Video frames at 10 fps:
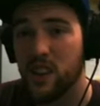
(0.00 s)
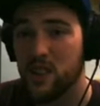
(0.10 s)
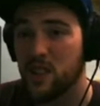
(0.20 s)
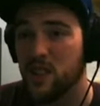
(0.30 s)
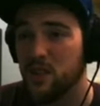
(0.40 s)

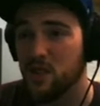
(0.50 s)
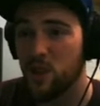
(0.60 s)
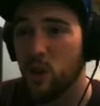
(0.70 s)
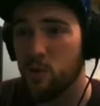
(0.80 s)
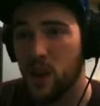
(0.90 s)
that's gonna do
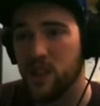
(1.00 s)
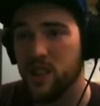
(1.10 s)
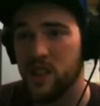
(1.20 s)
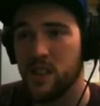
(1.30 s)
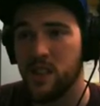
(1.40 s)
so
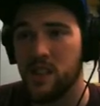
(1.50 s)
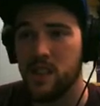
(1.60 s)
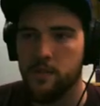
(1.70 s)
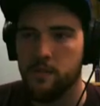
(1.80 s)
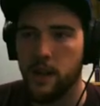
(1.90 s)
much.
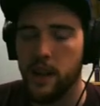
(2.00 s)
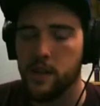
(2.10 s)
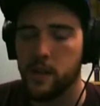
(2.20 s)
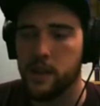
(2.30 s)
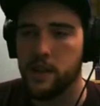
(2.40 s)
Might as well